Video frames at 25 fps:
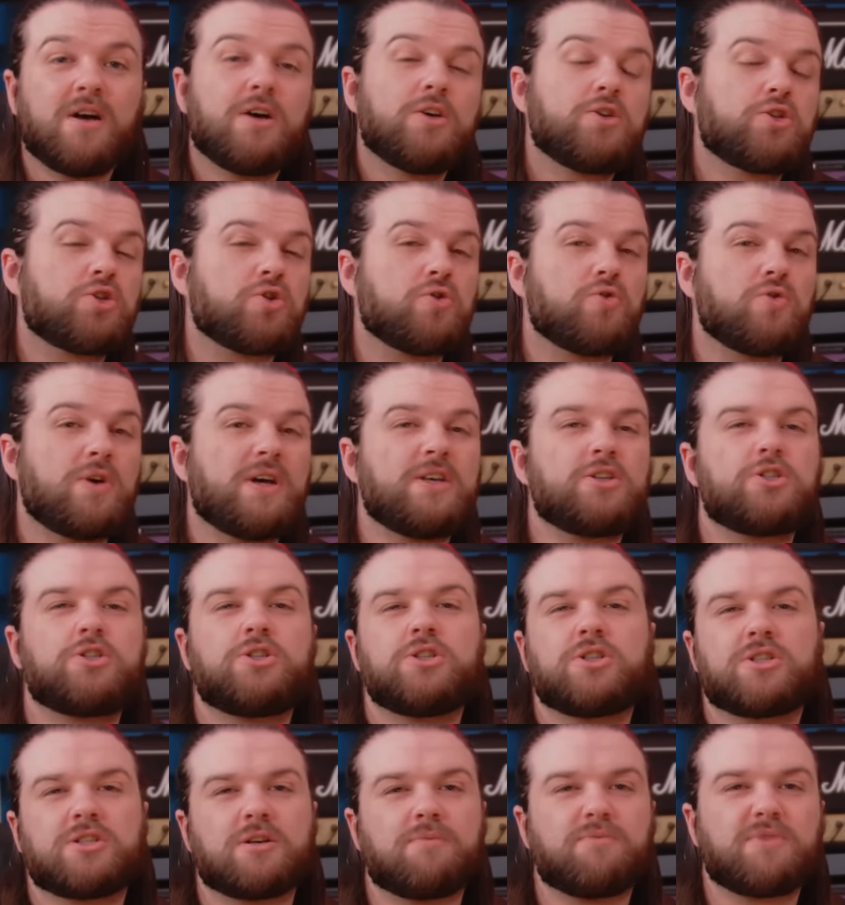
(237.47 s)
So it's
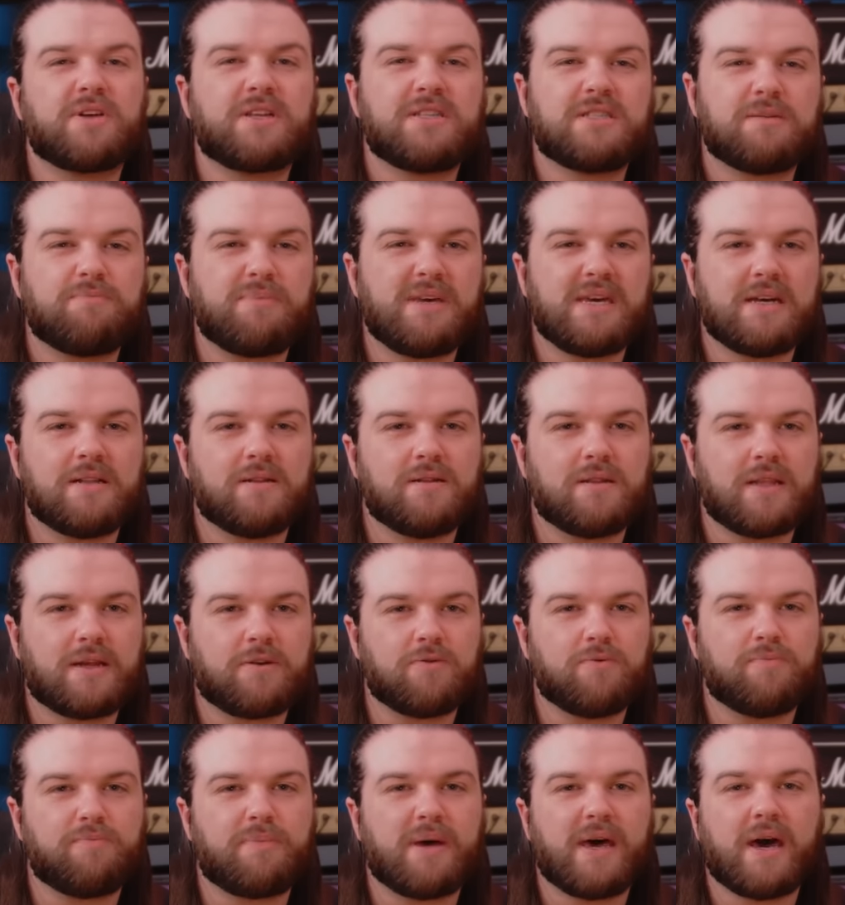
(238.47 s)
just something to be a
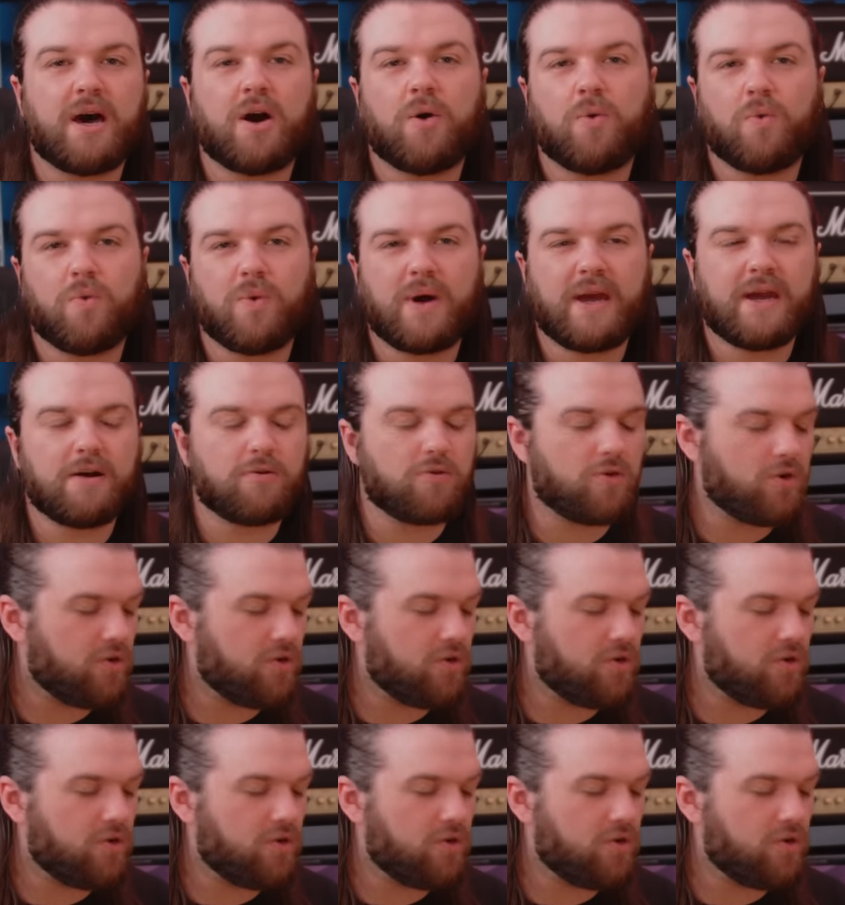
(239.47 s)
little bit aware